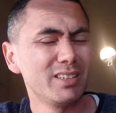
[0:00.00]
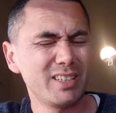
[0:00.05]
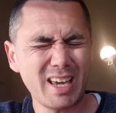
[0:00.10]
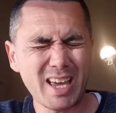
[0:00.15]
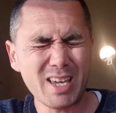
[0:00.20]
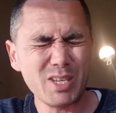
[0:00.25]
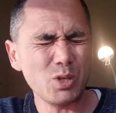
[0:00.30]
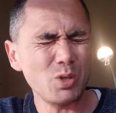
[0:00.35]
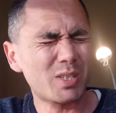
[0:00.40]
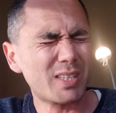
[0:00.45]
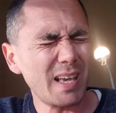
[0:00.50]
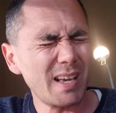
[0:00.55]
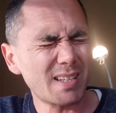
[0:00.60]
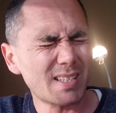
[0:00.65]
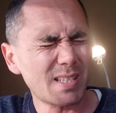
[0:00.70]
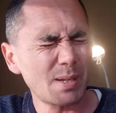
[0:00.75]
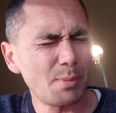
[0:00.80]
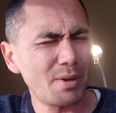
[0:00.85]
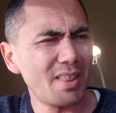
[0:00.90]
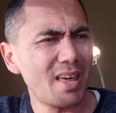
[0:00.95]
Yeah, you take
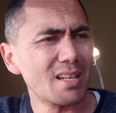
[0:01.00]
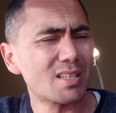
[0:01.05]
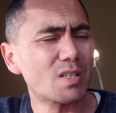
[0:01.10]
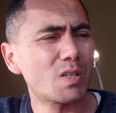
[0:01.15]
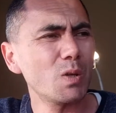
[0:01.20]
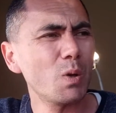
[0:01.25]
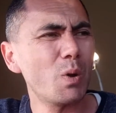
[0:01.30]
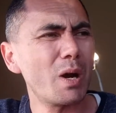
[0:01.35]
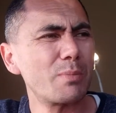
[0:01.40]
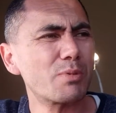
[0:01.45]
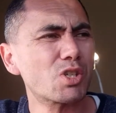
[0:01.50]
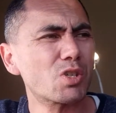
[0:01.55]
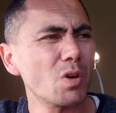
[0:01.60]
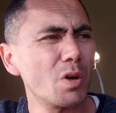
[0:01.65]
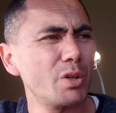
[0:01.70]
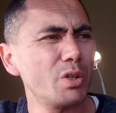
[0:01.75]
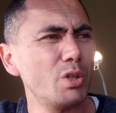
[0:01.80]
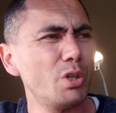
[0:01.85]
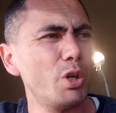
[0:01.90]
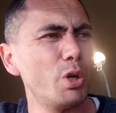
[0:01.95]
some of that too, I'm
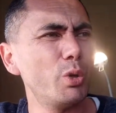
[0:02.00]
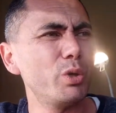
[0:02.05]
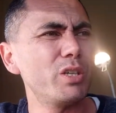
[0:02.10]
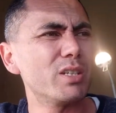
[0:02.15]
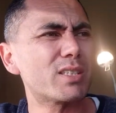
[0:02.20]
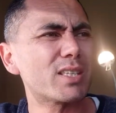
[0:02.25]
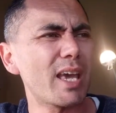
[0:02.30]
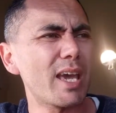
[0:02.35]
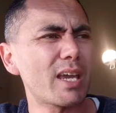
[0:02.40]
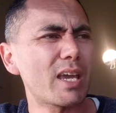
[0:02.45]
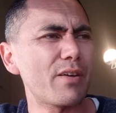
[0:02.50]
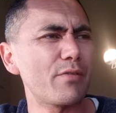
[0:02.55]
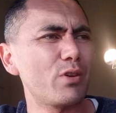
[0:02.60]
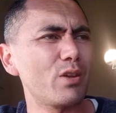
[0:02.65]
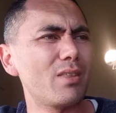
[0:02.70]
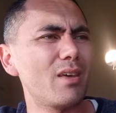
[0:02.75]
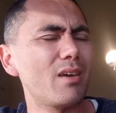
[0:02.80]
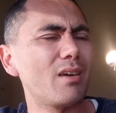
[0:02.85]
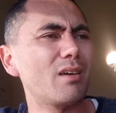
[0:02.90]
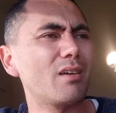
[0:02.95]
sure you do. You take
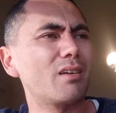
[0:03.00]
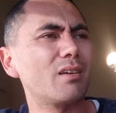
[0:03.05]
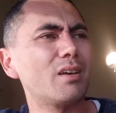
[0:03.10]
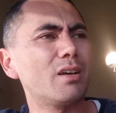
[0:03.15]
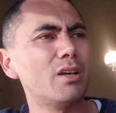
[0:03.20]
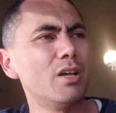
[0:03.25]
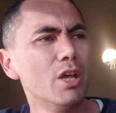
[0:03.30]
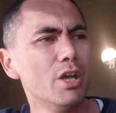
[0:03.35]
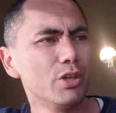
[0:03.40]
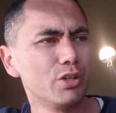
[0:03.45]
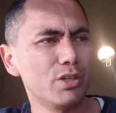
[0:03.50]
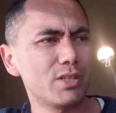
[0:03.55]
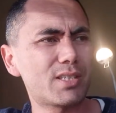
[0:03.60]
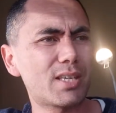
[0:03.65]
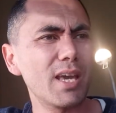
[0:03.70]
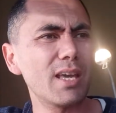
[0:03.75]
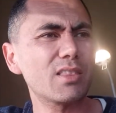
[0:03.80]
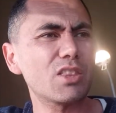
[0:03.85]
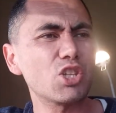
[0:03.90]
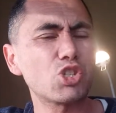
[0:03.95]
everything. You
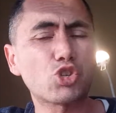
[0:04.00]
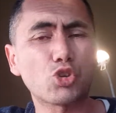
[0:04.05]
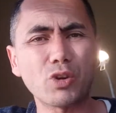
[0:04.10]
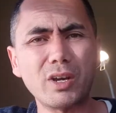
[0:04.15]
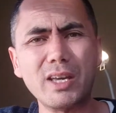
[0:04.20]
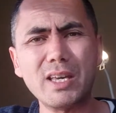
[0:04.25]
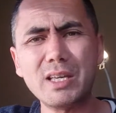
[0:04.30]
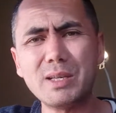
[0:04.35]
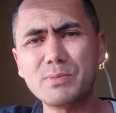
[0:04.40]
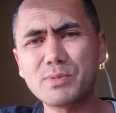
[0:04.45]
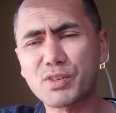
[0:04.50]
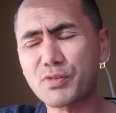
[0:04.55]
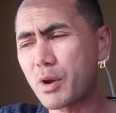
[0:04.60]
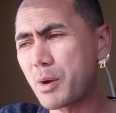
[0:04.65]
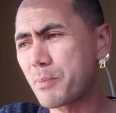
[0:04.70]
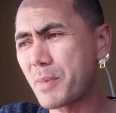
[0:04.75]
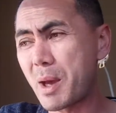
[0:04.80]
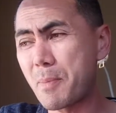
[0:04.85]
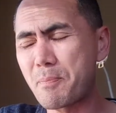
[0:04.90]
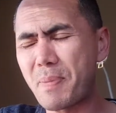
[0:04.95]
take the dreams
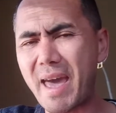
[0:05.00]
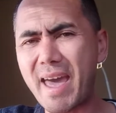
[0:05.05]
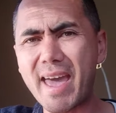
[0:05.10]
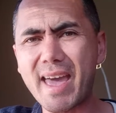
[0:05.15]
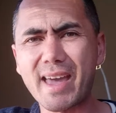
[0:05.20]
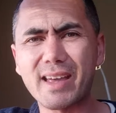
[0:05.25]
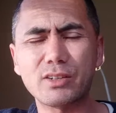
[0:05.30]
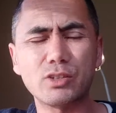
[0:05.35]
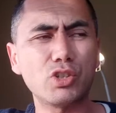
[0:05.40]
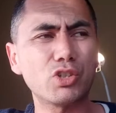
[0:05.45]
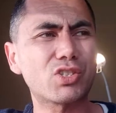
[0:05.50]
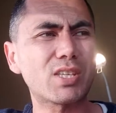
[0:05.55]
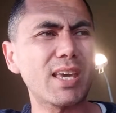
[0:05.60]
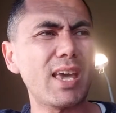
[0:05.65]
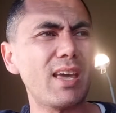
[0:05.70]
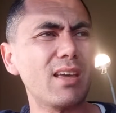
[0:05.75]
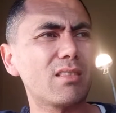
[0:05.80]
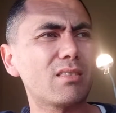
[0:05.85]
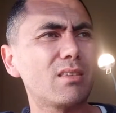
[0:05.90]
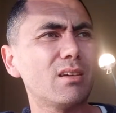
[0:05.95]
from my band, you
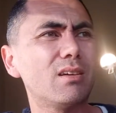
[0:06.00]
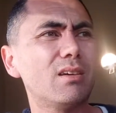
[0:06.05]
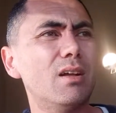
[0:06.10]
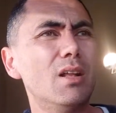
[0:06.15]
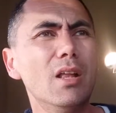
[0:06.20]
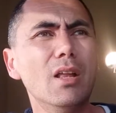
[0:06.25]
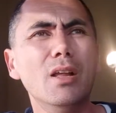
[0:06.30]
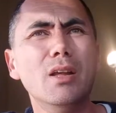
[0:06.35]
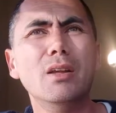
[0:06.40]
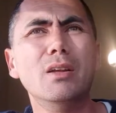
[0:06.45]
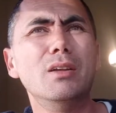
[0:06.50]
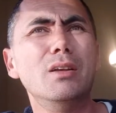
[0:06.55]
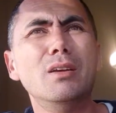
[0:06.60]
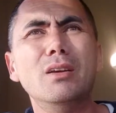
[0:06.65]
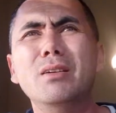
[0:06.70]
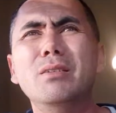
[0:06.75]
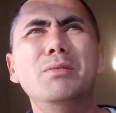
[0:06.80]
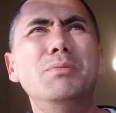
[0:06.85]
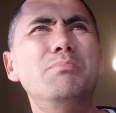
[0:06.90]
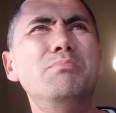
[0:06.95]
take the
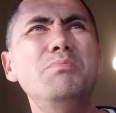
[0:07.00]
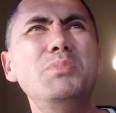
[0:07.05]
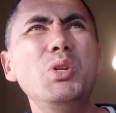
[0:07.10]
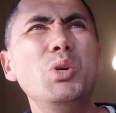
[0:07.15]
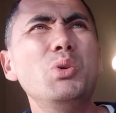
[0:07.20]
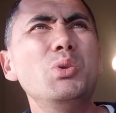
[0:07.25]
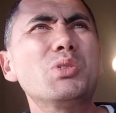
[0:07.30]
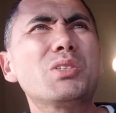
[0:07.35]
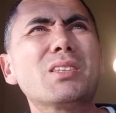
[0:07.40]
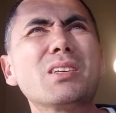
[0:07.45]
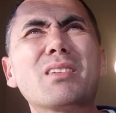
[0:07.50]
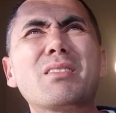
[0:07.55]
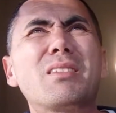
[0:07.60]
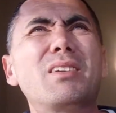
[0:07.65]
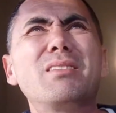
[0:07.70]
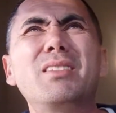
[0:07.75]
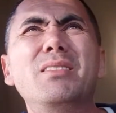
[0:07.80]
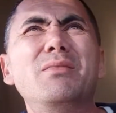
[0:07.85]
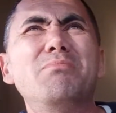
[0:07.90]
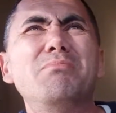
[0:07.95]
music
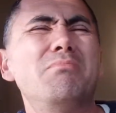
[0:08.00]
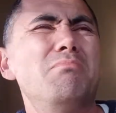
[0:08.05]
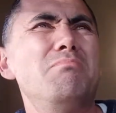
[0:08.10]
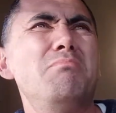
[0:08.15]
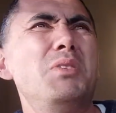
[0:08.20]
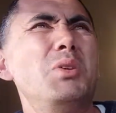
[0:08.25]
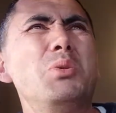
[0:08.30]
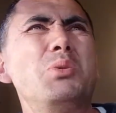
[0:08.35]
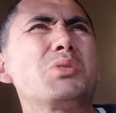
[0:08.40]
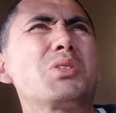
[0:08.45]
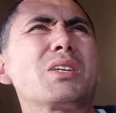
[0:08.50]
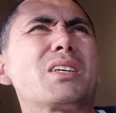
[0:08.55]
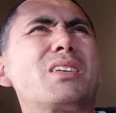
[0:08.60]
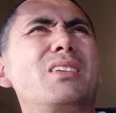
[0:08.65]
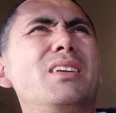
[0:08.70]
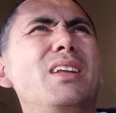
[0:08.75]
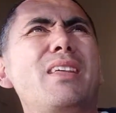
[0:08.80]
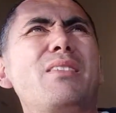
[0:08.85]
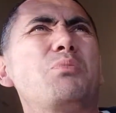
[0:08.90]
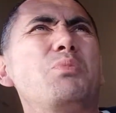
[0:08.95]

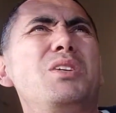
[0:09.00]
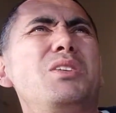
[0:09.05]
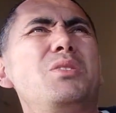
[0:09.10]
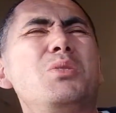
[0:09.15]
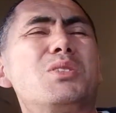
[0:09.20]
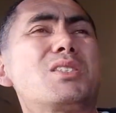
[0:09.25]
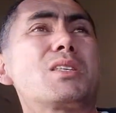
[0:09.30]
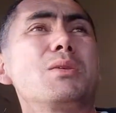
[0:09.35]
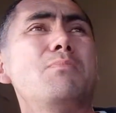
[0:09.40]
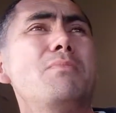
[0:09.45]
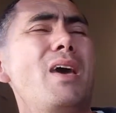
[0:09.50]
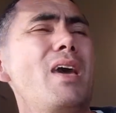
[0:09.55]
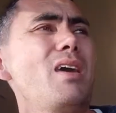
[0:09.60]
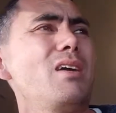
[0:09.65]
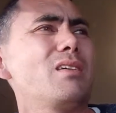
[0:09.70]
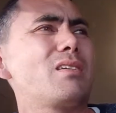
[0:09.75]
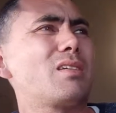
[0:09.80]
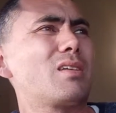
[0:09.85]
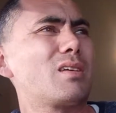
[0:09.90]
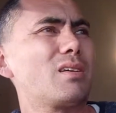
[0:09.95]
that we used to
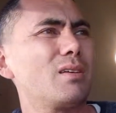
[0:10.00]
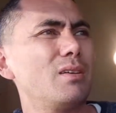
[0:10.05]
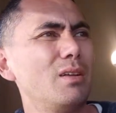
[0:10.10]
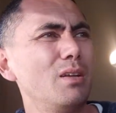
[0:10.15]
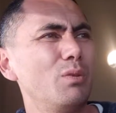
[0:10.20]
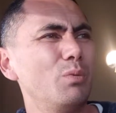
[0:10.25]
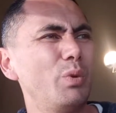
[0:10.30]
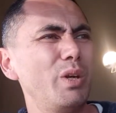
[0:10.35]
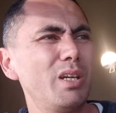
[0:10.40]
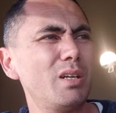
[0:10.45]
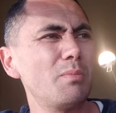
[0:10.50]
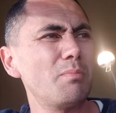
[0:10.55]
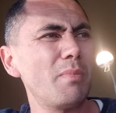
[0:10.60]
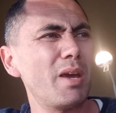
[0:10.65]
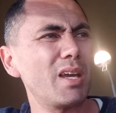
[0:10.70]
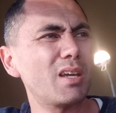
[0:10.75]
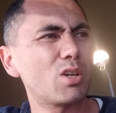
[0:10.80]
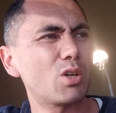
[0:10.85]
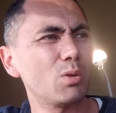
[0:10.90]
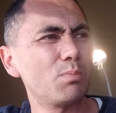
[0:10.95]
make. We didn't
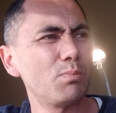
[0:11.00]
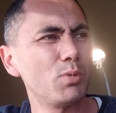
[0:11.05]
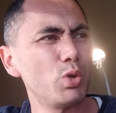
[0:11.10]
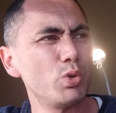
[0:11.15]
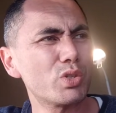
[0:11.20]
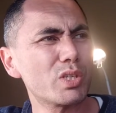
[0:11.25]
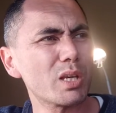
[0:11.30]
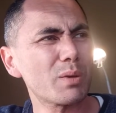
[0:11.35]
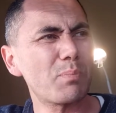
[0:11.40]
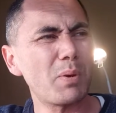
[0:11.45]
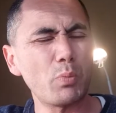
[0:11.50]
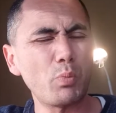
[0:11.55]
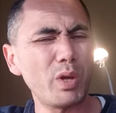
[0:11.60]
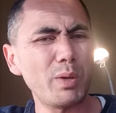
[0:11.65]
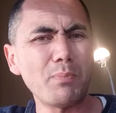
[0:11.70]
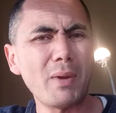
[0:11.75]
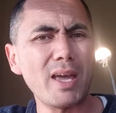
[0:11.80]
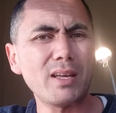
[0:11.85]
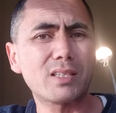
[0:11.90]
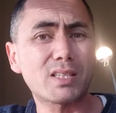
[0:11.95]
make good music, but
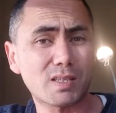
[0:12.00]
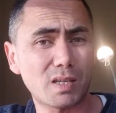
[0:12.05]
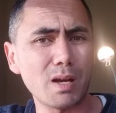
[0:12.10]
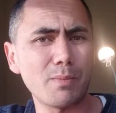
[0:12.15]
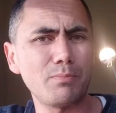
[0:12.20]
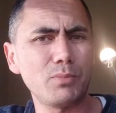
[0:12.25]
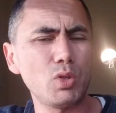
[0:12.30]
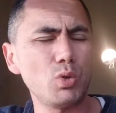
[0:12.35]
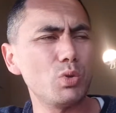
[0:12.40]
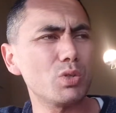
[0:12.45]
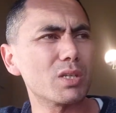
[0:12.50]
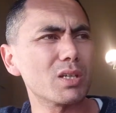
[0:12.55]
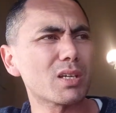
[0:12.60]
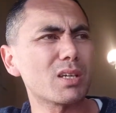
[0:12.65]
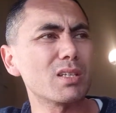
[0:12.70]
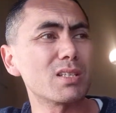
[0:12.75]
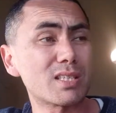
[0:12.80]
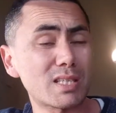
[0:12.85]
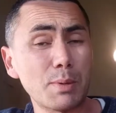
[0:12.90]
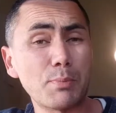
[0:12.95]
we made some music,
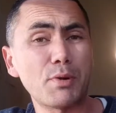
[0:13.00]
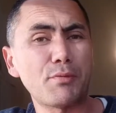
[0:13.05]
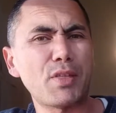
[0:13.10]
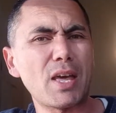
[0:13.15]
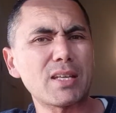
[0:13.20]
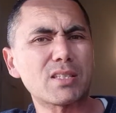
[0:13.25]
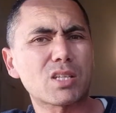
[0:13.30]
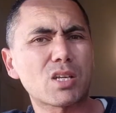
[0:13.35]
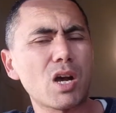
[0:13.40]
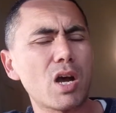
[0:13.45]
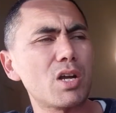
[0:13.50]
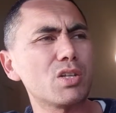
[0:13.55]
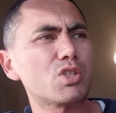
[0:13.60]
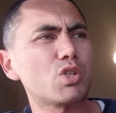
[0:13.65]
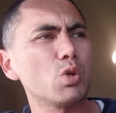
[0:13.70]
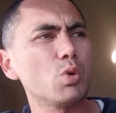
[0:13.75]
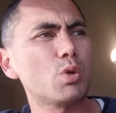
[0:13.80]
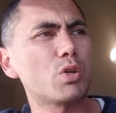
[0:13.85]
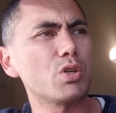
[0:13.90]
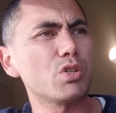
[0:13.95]
and some of that's gone
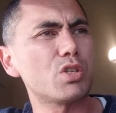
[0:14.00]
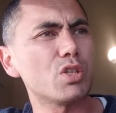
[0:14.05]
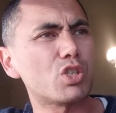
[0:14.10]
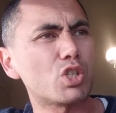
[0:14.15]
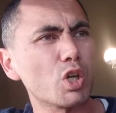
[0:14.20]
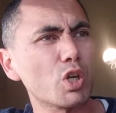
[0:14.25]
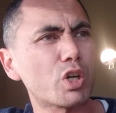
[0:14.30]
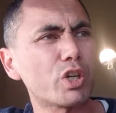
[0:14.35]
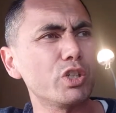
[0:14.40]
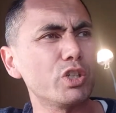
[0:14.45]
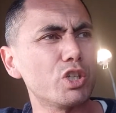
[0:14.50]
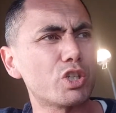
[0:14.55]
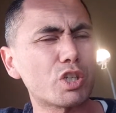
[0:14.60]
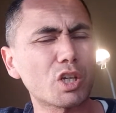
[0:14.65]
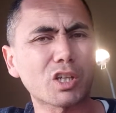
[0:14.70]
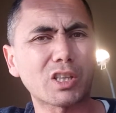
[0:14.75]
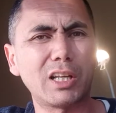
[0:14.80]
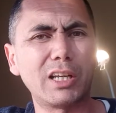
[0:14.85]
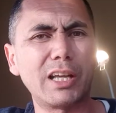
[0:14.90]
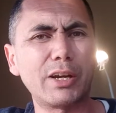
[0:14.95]
too, because you took it, you
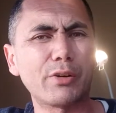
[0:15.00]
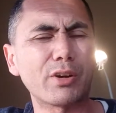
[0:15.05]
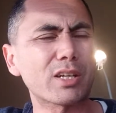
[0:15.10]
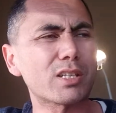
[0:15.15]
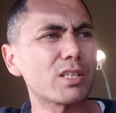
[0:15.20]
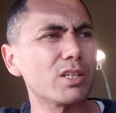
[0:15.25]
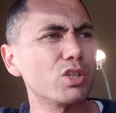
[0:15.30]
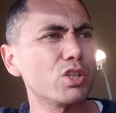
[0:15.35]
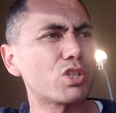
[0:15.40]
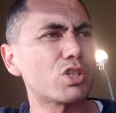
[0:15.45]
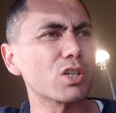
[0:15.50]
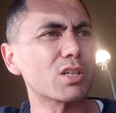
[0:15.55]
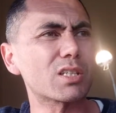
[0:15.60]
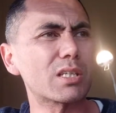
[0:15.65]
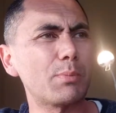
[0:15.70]
took the lyrics and you took